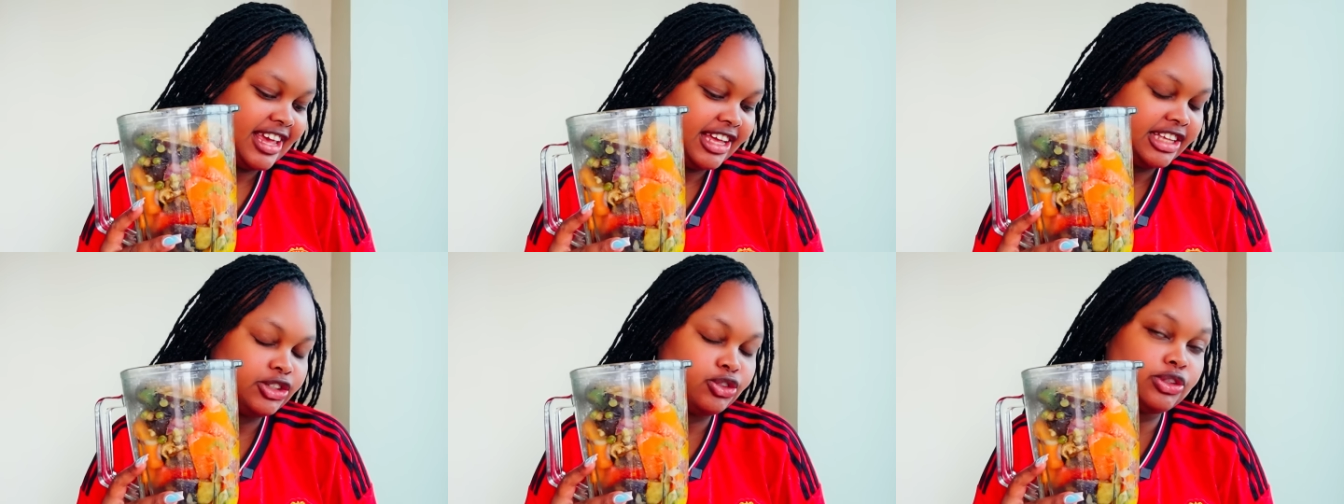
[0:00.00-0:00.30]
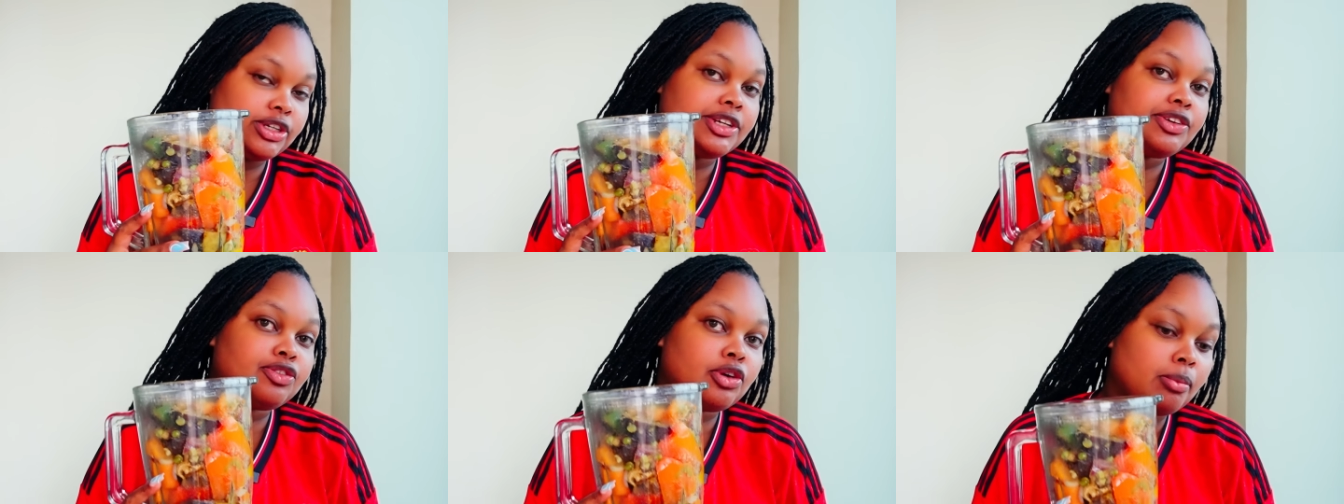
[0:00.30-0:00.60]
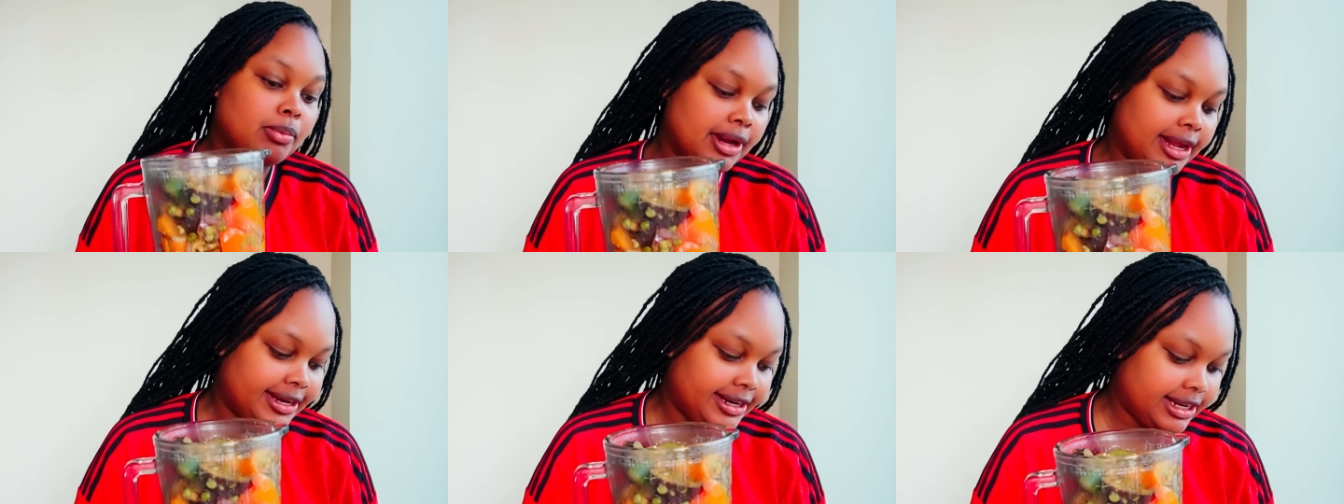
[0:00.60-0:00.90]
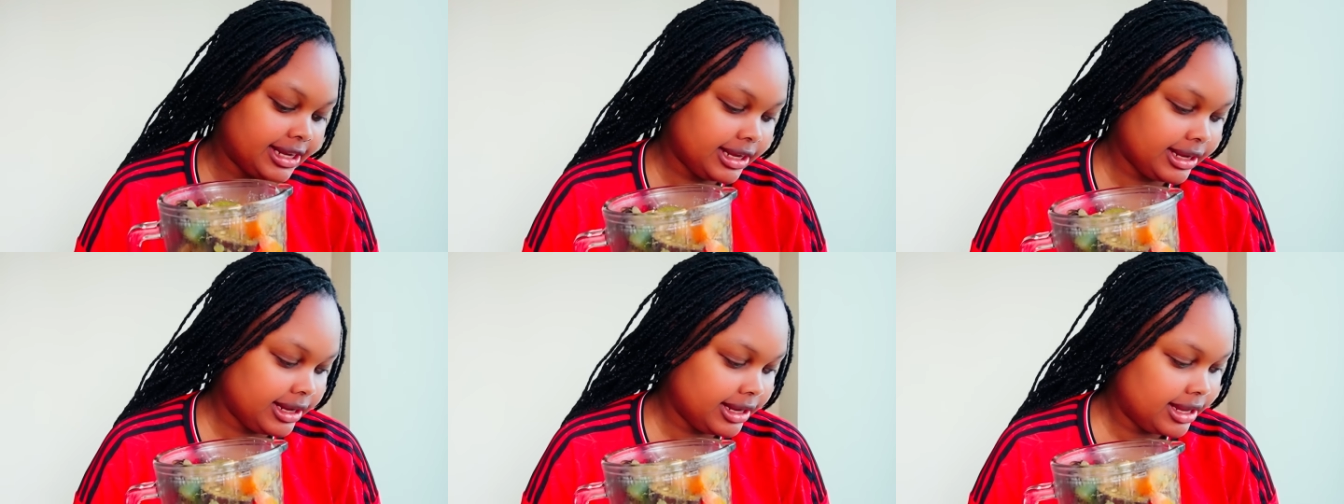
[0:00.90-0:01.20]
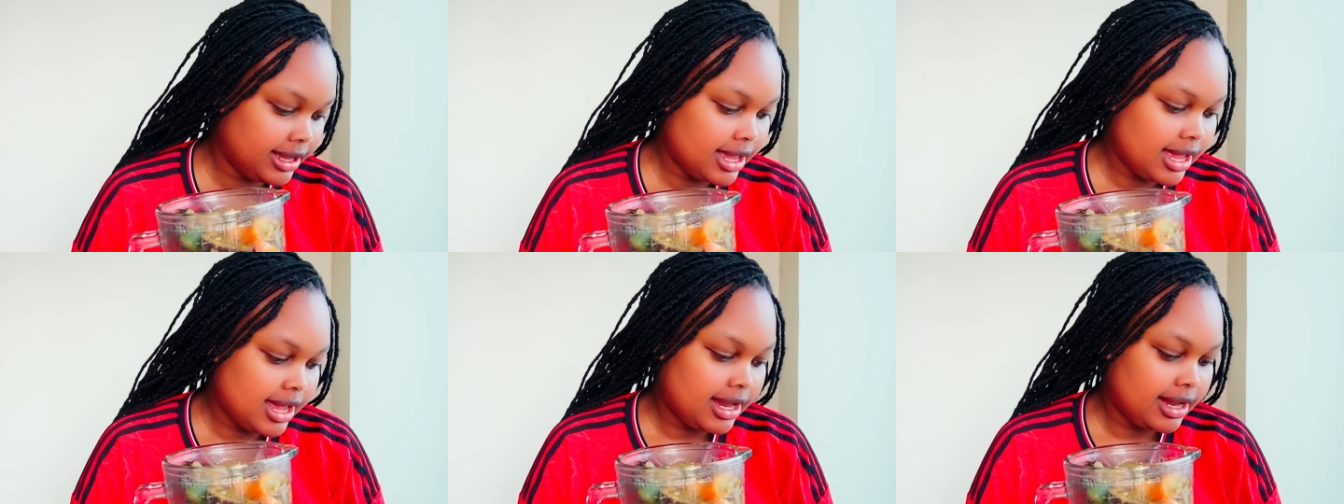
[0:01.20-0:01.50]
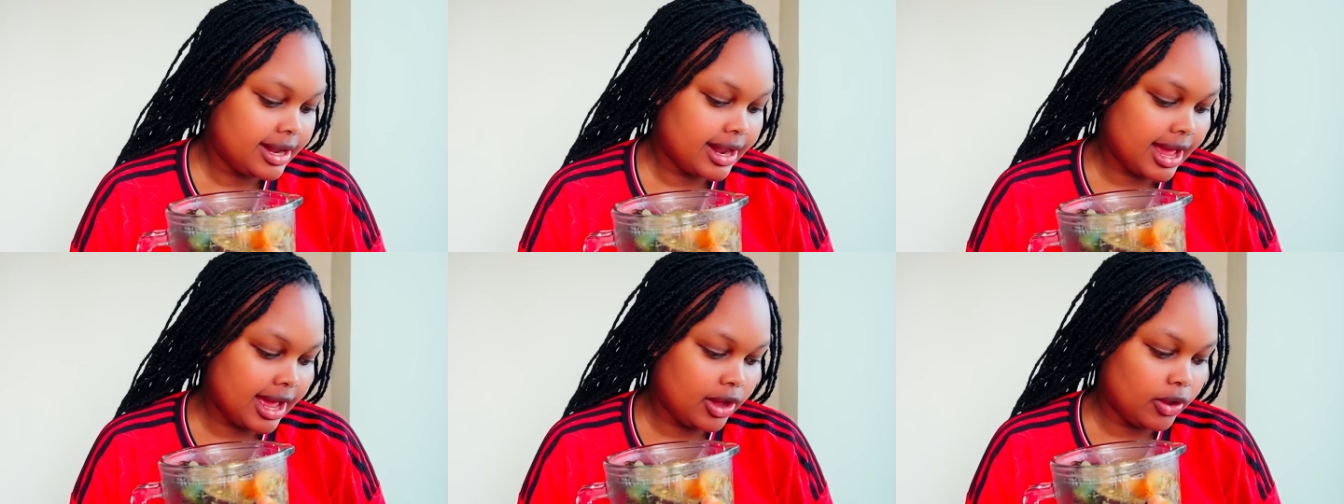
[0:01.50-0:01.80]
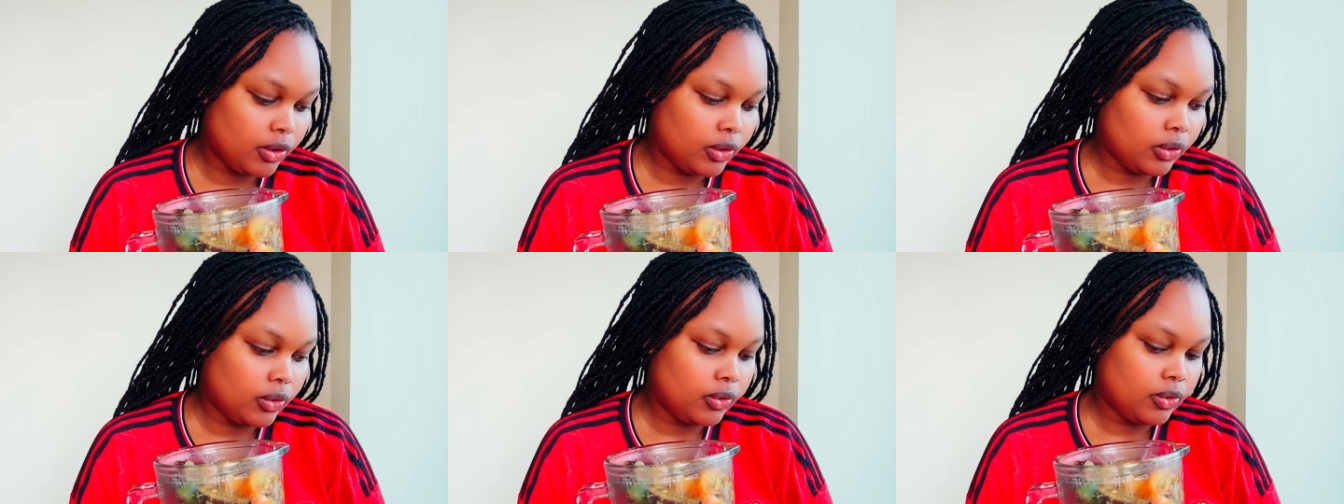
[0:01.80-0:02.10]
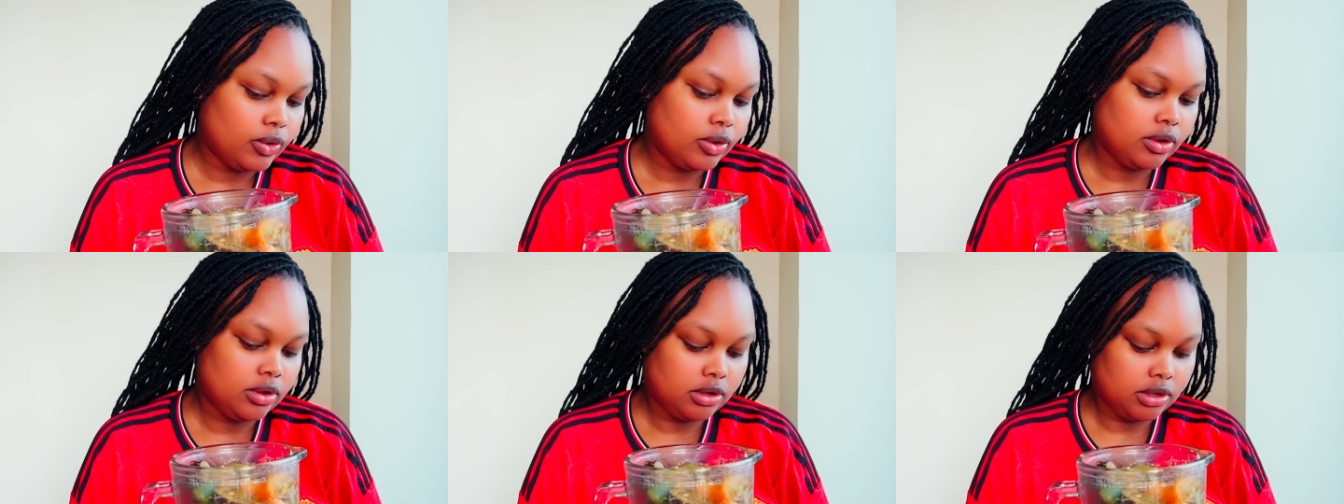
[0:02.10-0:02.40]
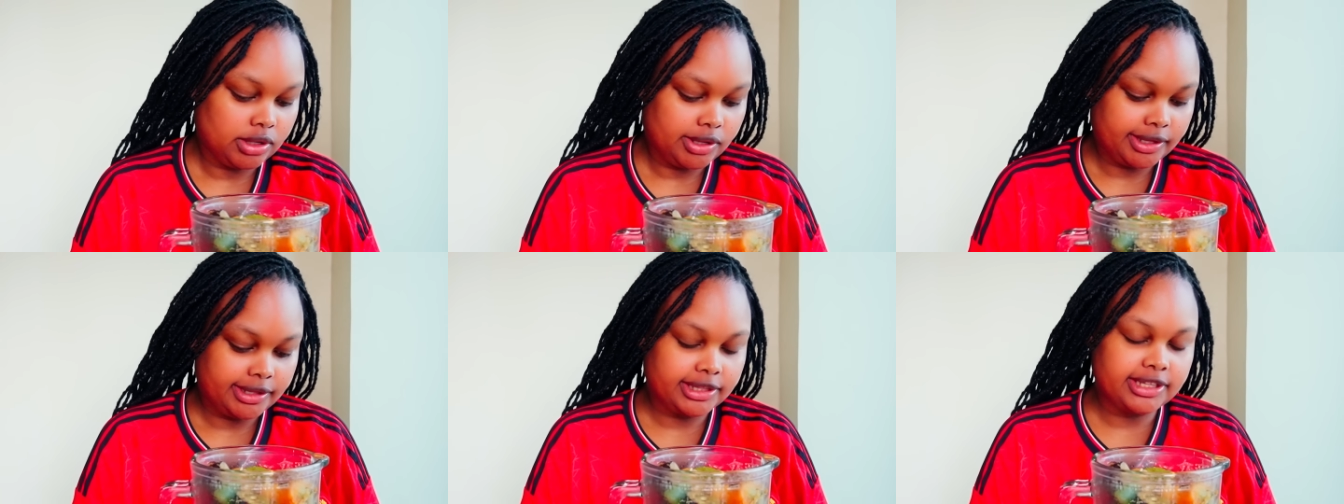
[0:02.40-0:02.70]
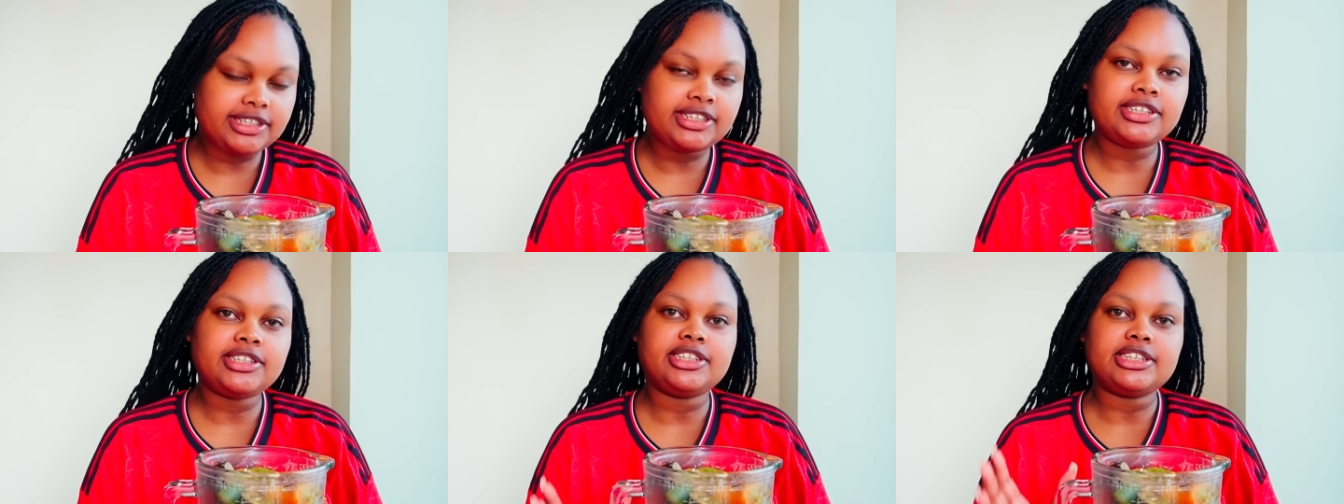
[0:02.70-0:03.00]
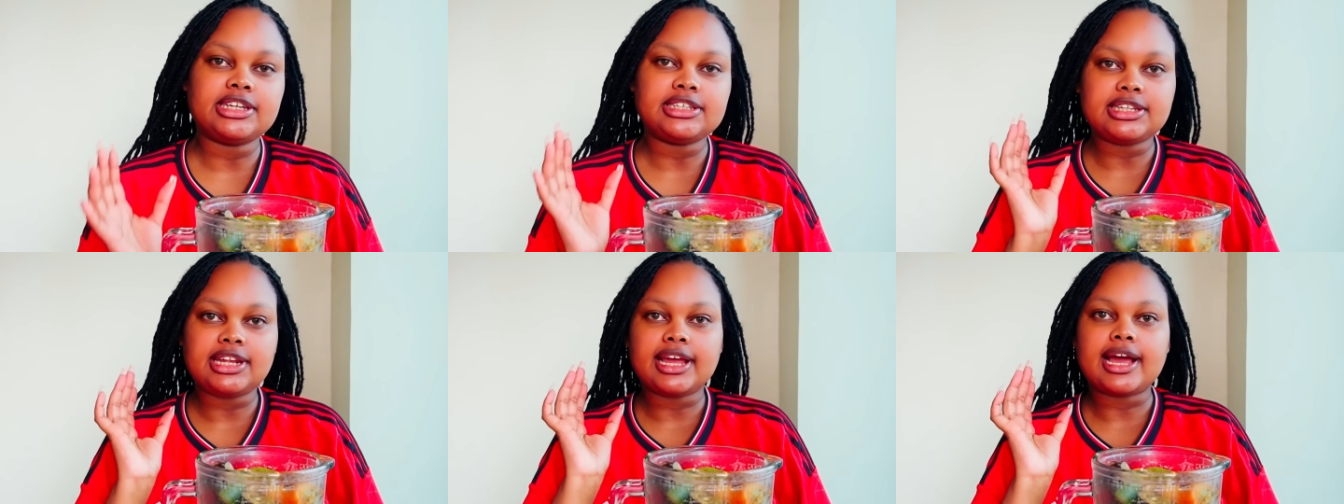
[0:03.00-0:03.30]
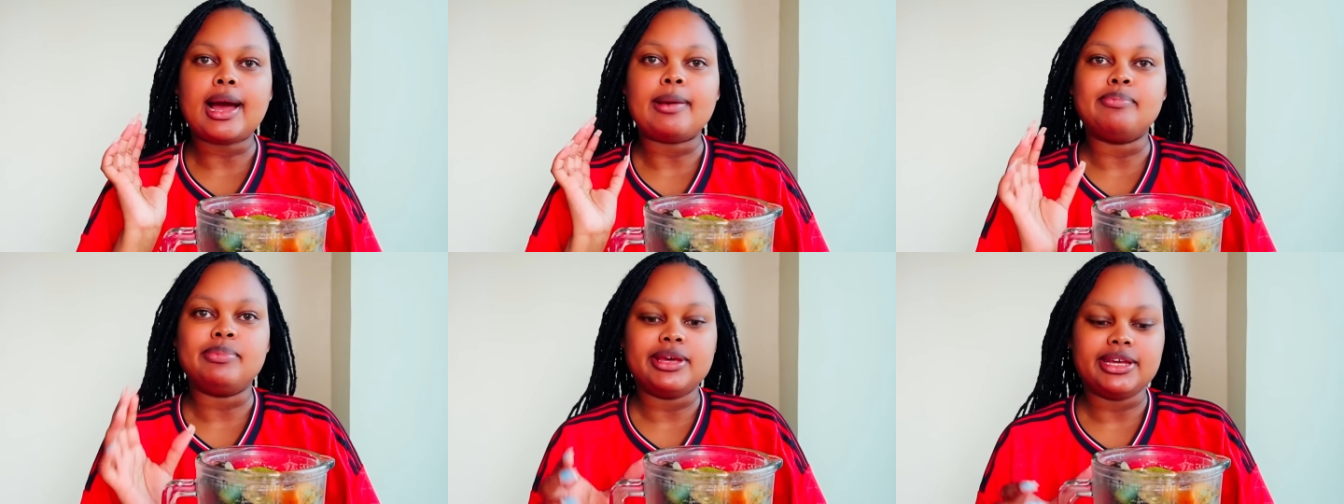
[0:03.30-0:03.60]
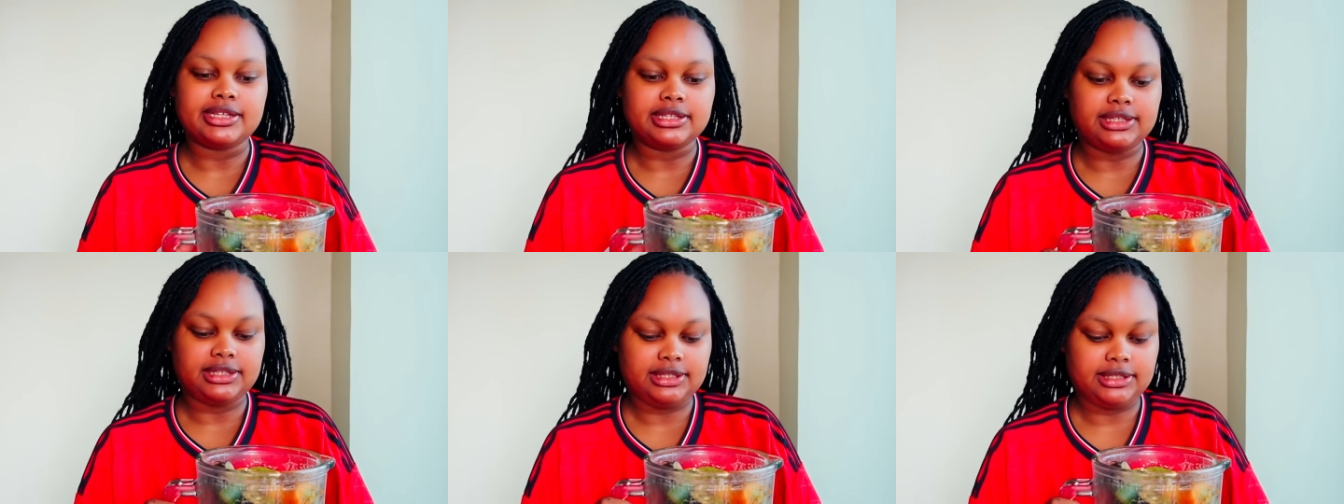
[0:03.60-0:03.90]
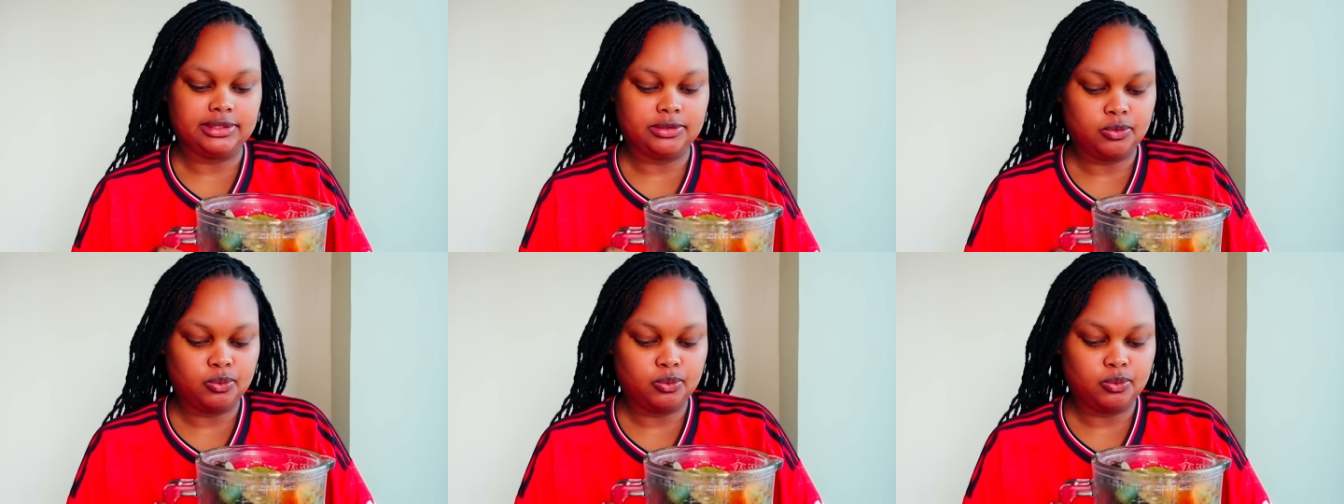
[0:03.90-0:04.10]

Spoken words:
it's ready for blending. Now, this is just like a base.